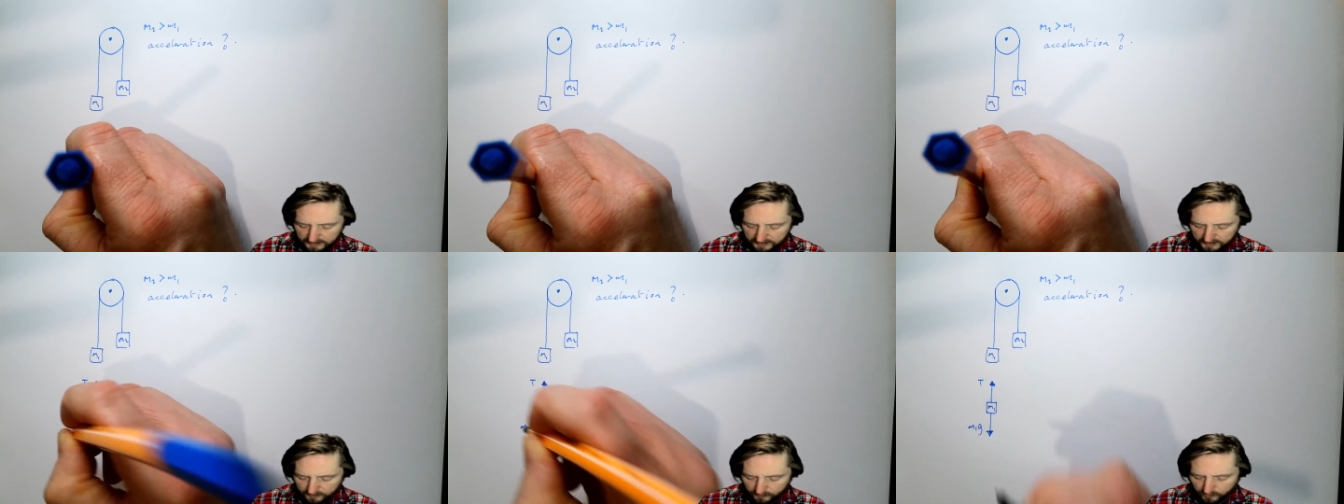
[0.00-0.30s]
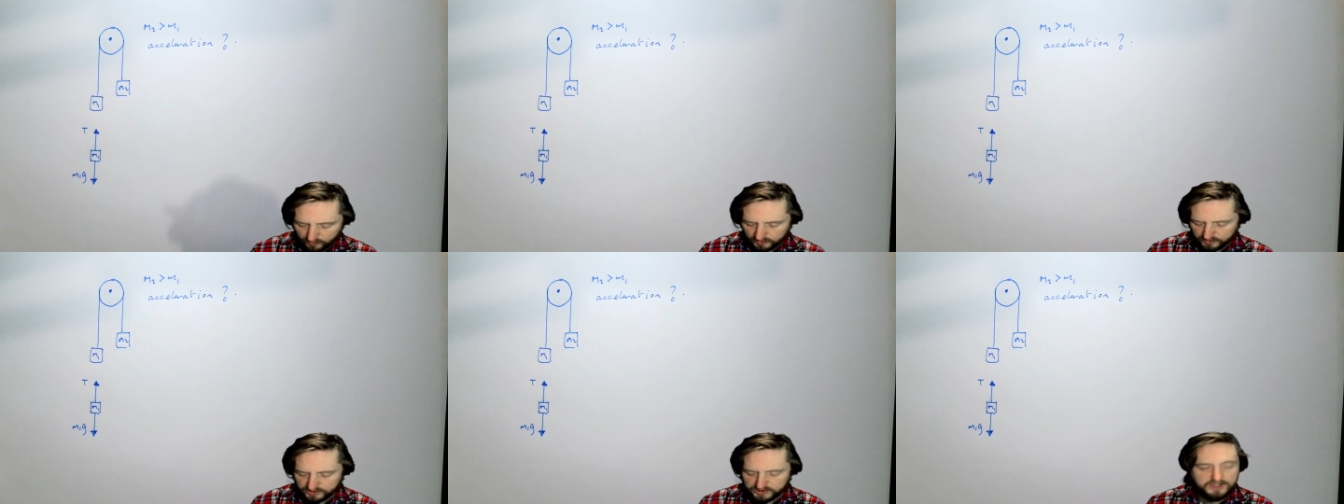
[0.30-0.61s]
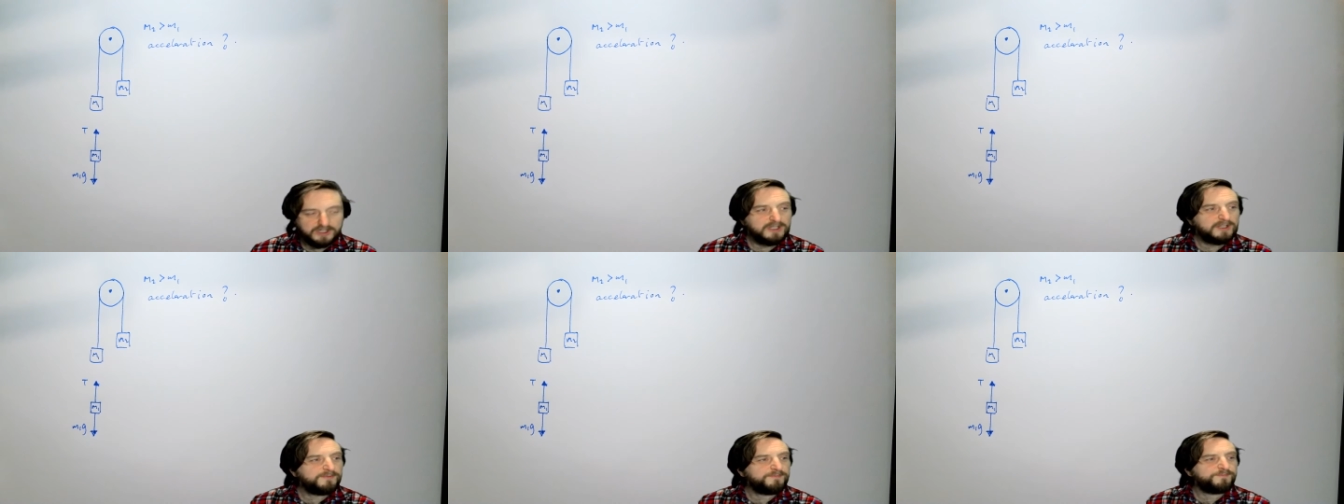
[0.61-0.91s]

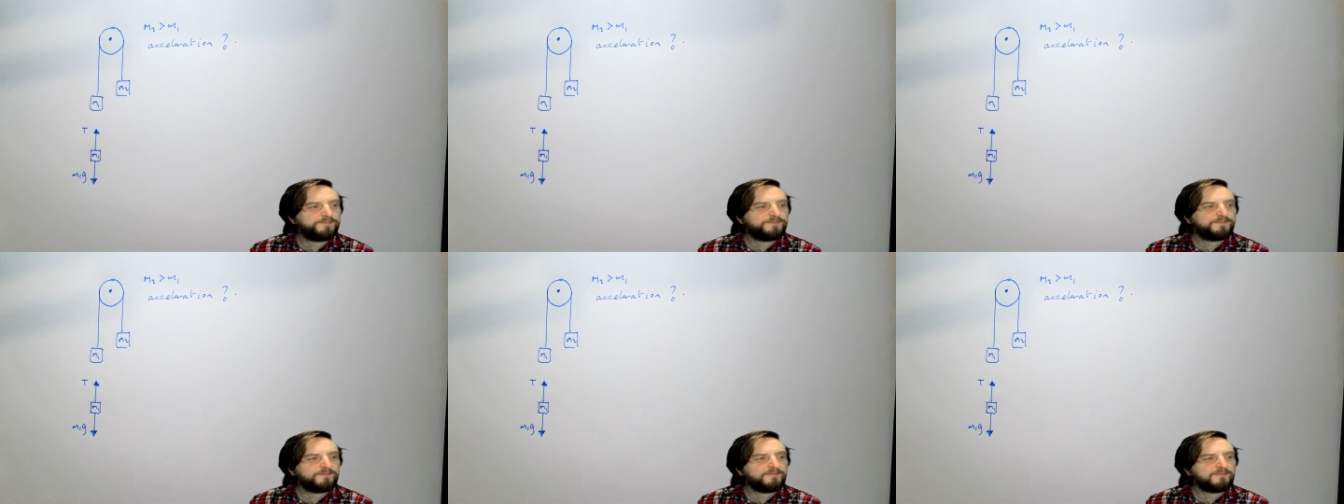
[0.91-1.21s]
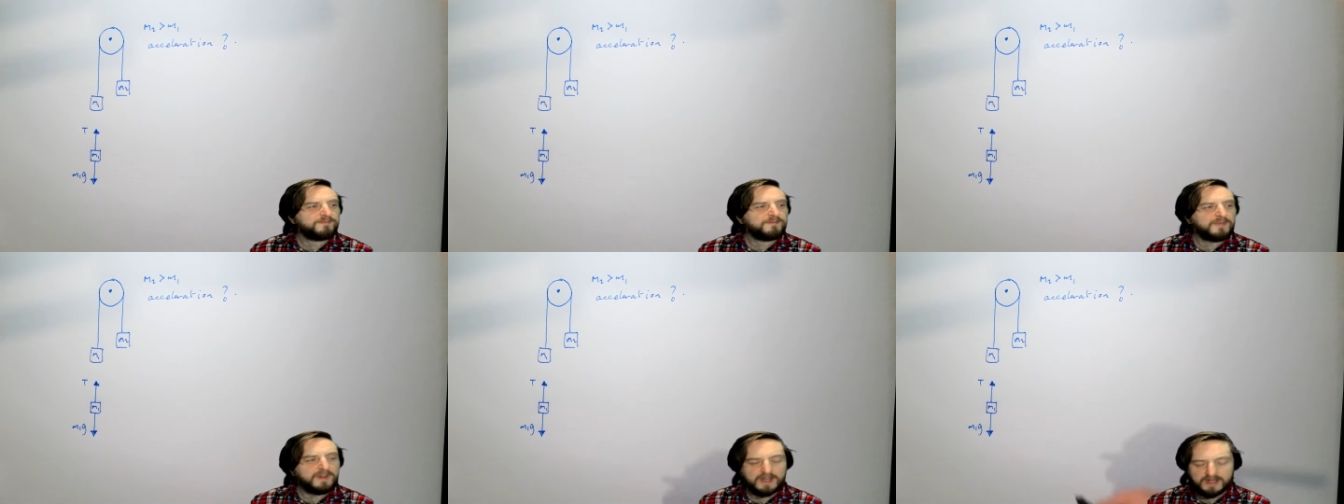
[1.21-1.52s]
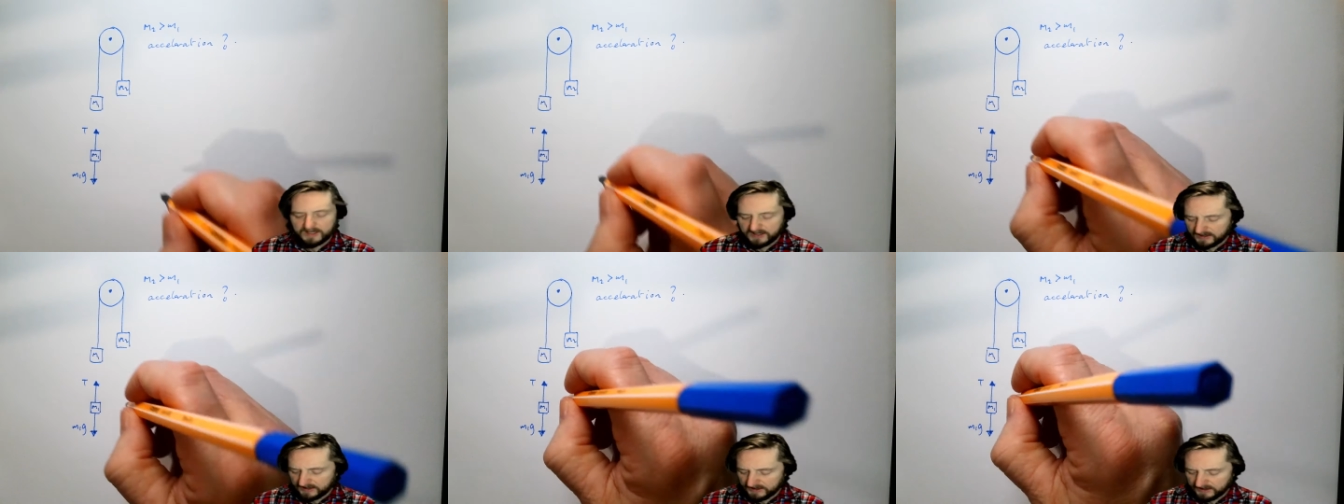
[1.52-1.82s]
M1G.
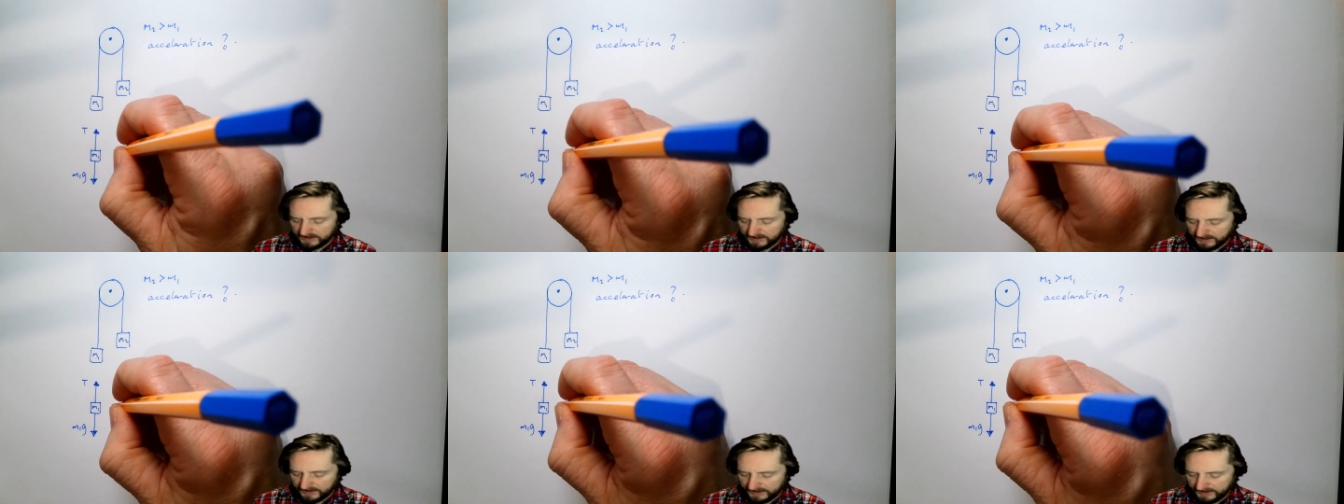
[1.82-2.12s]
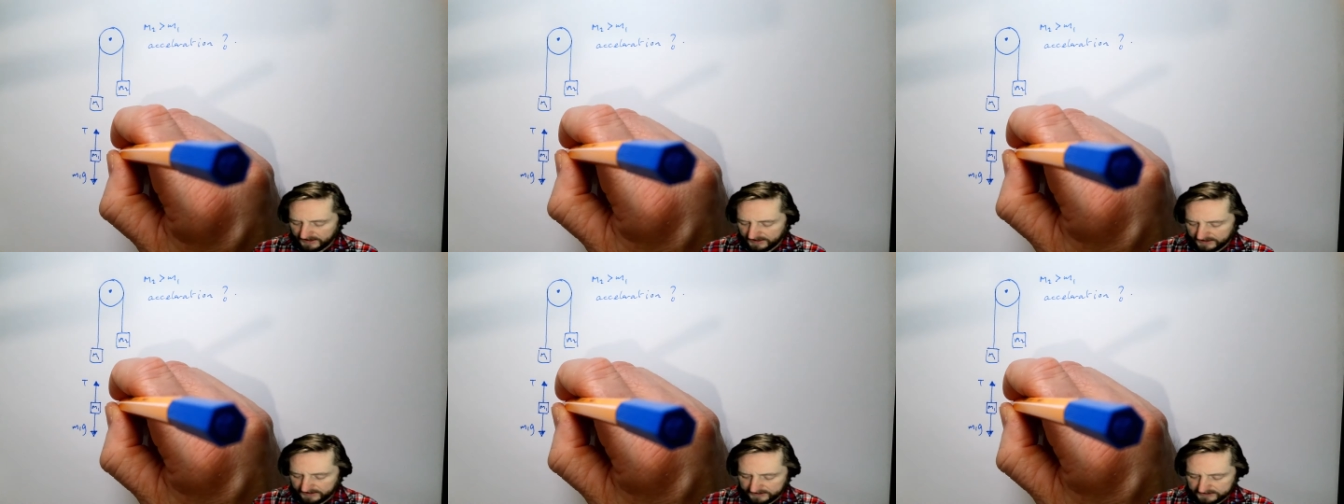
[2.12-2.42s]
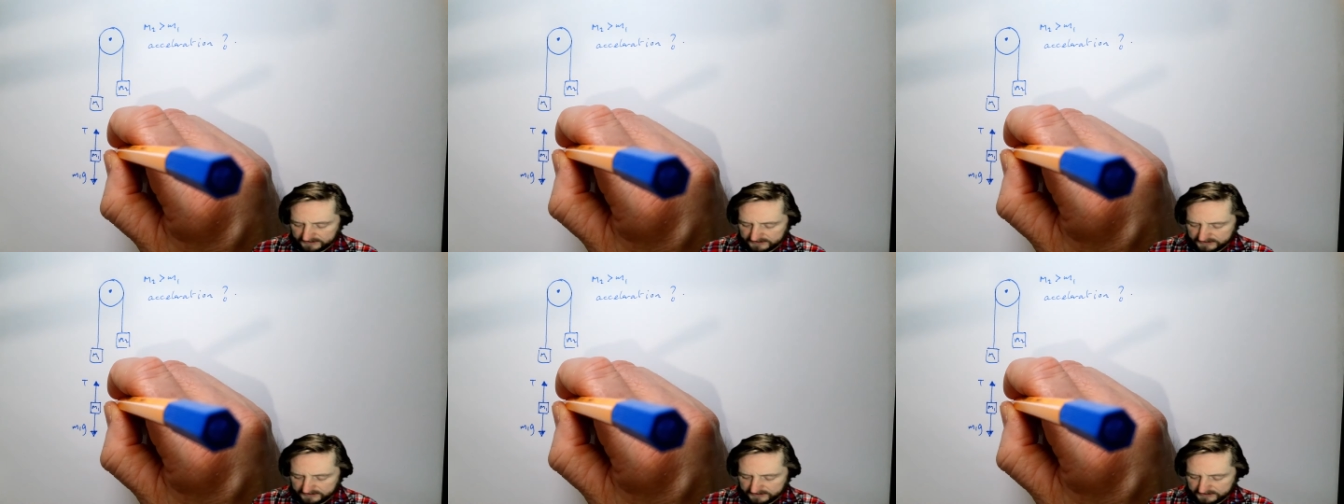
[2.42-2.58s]
And